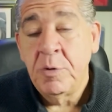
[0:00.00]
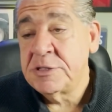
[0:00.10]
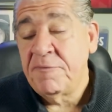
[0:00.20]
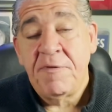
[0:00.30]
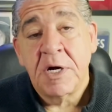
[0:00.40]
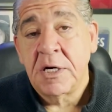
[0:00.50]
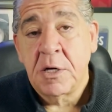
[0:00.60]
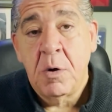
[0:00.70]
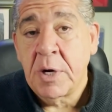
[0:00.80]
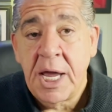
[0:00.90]
It was the fucking
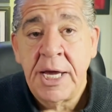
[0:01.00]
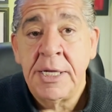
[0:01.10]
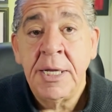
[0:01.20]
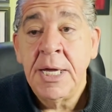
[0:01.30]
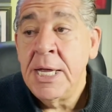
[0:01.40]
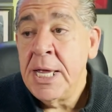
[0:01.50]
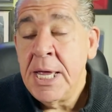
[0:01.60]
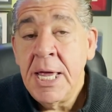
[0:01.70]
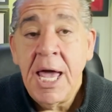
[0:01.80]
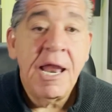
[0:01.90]
cocaine
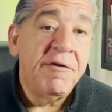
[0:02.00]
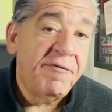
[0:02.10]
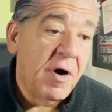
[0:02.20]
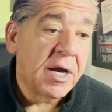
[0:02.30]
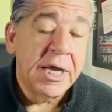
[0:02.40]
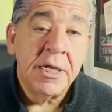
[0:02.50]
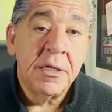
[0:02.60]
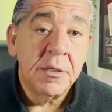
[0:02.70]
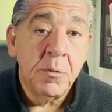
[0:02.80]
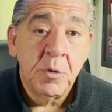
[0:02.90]
and I
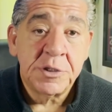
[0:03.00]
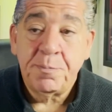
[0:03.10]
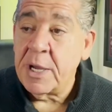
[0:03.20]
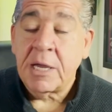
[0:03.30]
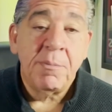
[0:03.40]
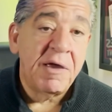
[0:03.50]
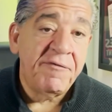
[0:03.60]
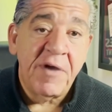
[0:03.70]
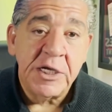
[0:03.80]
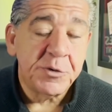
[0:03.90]
fucking was picking my
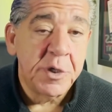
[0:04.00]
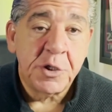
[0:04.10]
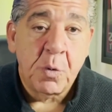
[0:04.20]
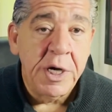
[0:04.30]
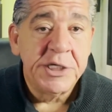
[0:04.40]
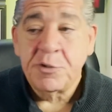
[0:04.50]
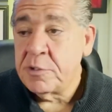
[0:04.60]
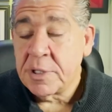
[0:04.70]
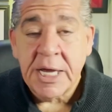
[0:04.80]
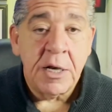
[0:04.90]
face with a tweezer
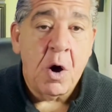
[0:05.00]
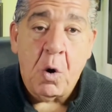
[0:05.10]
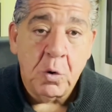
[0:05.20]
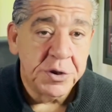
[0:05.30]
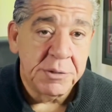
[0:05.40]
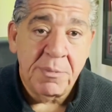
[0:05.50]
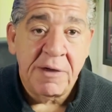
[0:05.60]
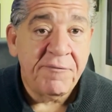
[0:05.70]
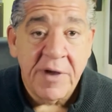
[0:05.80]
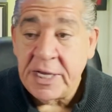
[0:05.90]
and getting holes in
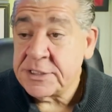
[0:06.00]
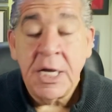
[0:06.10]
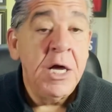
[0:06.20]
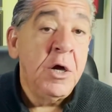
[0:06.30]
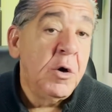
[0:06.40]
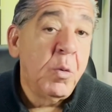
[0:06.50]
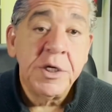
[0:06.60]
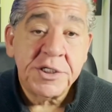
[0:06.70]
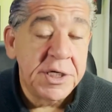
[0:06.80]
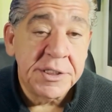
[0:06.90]
my face,
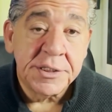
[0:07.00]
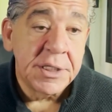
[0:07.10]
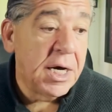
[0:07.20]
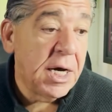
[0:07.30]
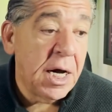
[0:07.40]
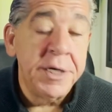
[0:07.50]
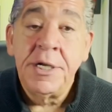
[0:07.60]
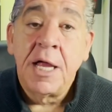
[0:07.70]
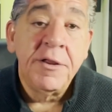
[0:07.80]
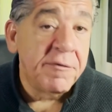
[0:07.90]
which is uh,
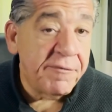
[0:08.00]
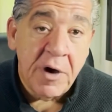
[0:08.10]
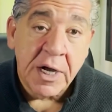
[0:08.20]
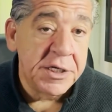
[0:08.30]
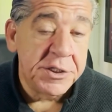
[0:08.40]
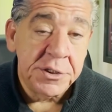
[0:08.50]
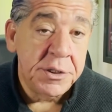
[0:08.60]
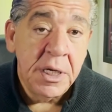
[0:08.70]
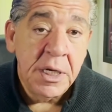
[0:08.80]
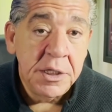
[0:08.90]
another fucking
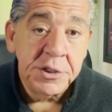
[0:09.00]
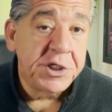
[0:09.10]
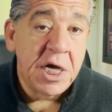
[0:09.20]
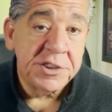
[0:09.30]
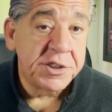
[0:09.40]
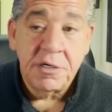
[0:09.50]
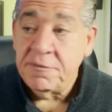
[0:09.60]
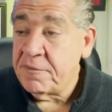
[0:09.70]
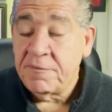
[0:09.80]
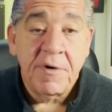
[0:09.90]
gesture
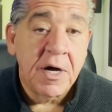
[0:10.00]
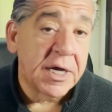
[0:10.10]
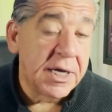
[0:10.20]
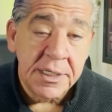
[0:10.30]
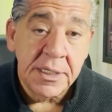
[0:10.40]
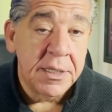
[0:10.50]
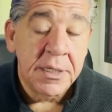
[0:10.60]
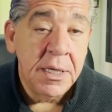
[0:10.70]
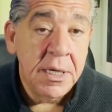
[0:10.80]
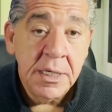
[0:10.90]
for
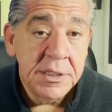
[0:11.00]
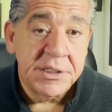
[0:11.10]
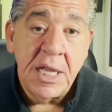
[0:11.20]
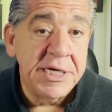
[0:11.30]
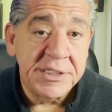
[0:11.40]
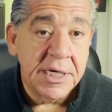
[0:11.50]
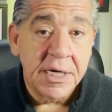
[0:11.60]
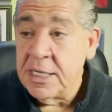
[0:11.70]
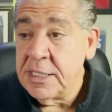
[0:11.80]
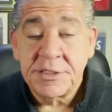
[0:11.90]
fucking slicing.
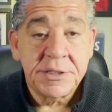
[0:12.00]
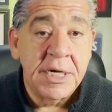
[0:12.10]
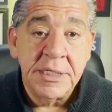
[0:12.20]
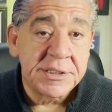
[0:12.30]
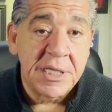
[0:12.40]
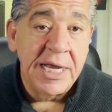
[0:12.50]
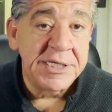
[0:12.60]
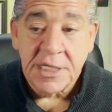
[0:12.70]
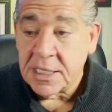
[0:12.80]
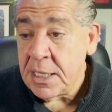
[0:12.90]
It's it's
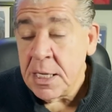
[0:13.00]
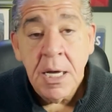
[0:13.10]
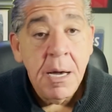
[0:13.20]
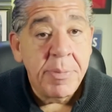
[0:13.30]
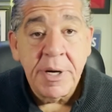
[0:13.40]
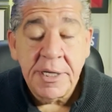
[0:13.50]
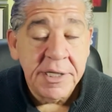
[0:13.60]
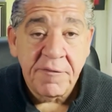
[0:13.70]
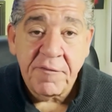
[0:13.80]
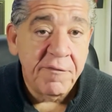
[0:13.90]
slicing, but in a
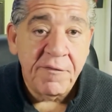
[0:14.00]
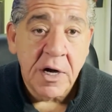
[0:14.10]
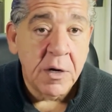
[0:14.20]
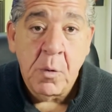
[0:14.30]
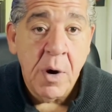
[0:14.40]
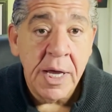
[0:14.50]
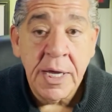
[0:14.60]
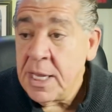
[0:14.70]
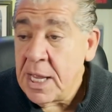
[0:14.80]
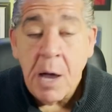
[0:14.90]
different fucking way.
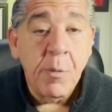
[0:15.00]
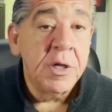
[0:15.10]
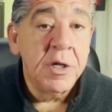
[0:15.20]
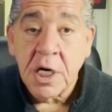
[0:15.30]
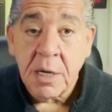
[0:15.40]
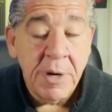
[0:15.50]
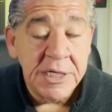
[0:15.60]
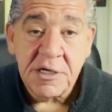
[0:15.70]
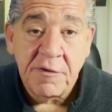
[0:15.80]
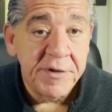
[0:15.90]
I wouldn't look at
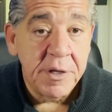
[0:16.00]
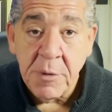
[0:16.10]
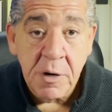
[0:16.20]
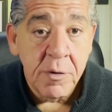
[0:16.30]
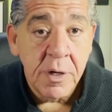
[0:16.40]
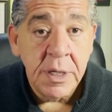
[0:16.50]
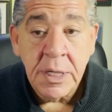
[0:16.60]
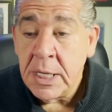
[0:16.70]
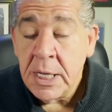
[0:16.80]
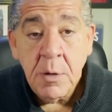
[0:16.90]
myself in the mirror
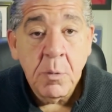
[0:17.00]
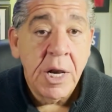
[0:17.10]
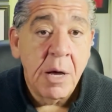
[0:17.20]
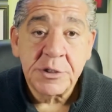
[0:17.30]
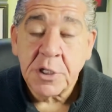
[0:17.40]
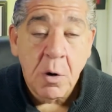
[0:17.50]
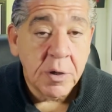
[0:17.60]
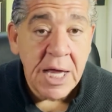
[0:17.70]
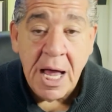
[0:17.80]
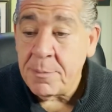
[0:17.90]
when I was
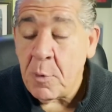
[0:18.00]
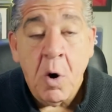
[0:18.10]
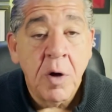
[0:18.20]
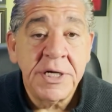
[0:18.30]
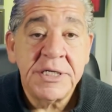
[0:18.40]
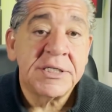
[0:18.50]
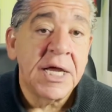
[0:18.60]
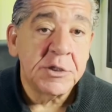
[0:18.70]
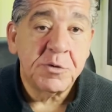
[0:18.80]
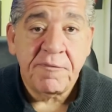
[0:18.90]
coked up. All these
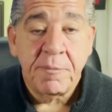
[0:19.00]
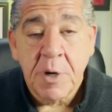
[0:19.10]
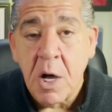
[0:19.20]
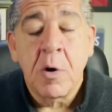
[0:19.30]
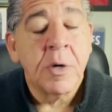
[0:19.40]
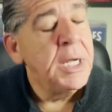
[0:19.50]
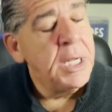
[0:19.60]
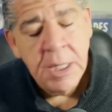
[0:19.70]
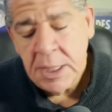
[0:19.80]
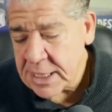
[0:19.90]
things were from coke.
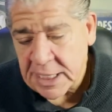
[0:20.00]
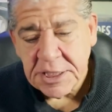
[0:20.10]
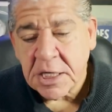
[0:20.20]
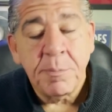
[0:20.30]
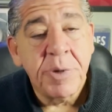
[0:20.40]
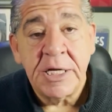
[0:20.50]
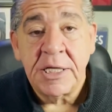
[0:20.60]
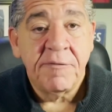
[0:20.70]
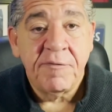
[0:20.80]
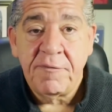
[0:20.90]
That's a complete
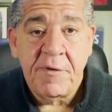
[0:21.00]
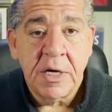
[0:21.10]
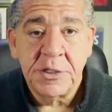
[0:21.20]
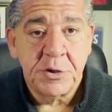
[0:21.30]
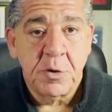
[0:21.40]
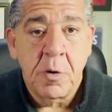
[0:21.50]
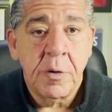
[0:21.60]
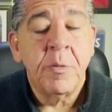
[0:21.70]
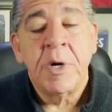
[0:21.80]
different fucking story.